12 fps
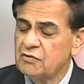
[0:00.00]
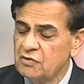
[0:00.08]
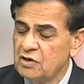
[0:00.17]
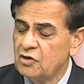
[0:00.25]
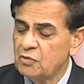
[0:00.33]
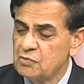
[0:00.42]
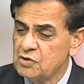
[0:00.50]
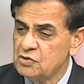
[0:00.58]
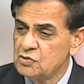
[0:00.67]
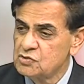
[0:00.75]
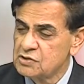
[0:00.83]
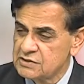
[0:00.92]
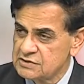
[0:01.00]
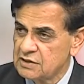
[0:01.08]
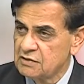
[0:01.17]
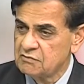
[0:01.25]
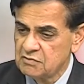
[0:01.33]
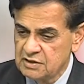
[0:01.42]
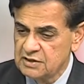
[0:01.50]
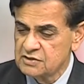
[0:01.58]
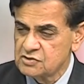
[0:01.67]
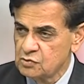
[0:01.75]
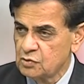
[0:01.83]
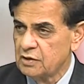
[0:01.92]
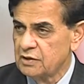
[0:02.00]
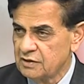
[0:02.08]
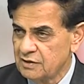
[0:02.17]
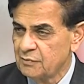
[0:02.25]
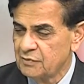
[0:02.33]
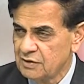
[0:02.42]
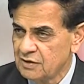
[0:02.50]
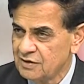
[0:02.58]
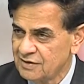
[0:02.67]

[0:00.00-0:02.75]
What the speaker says: will not be used as a real slogan.